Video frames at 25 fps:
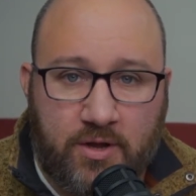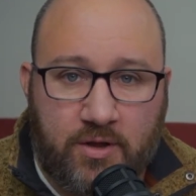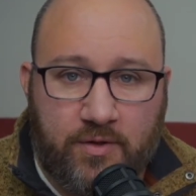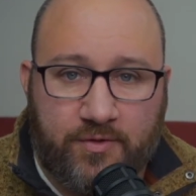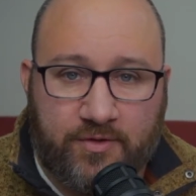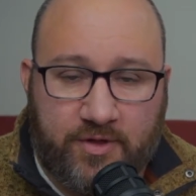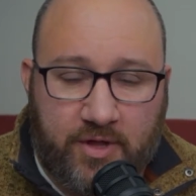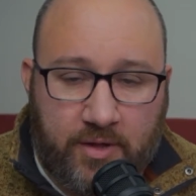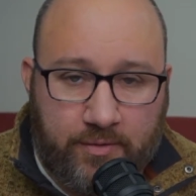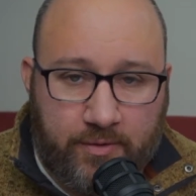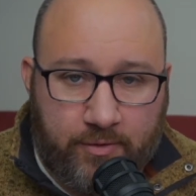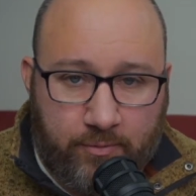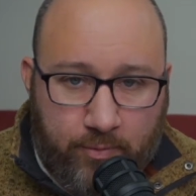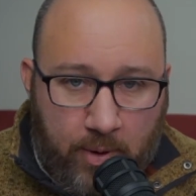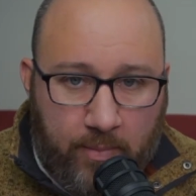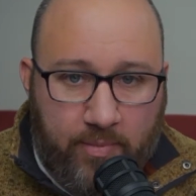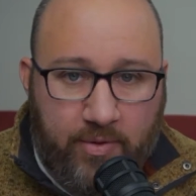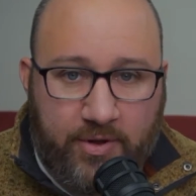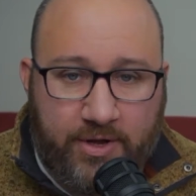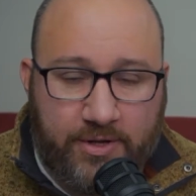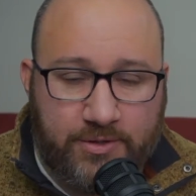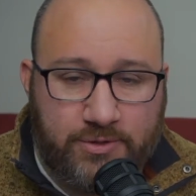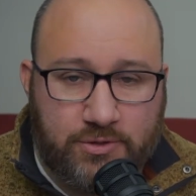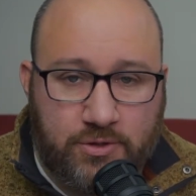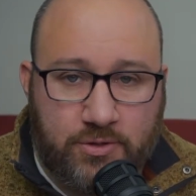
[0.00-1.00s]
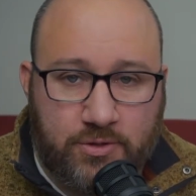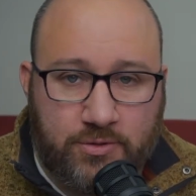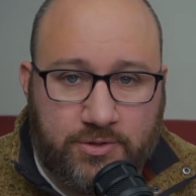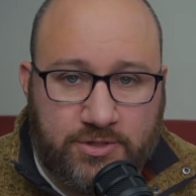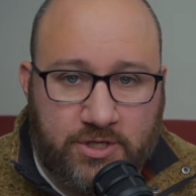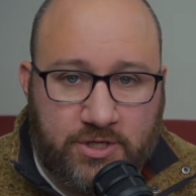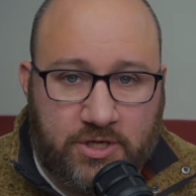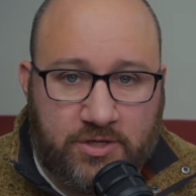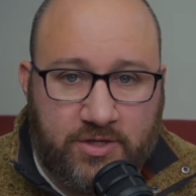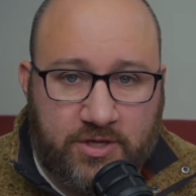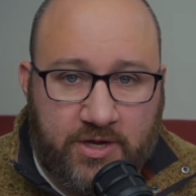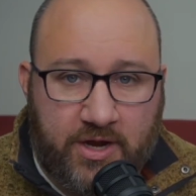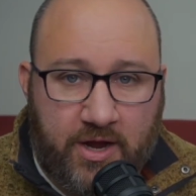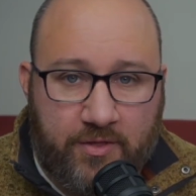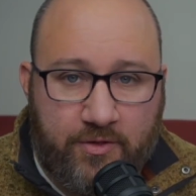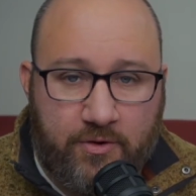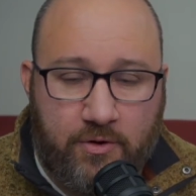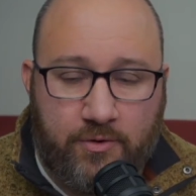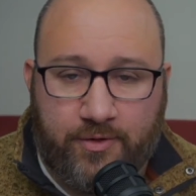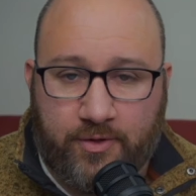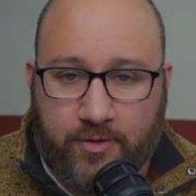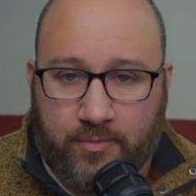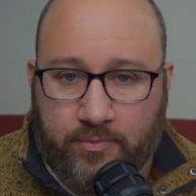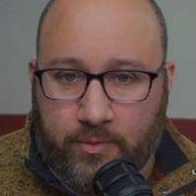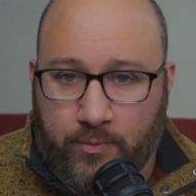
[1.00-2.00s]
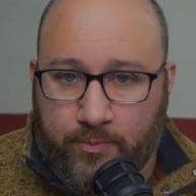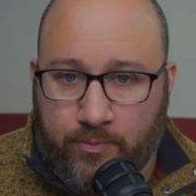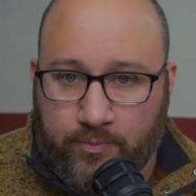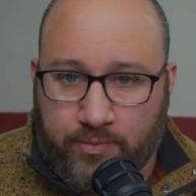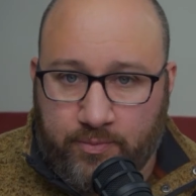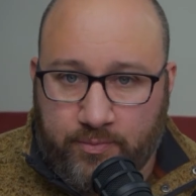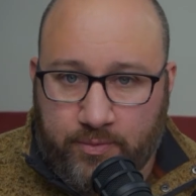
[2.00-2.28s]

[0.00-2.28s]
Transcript: The Republicans are sticking together, the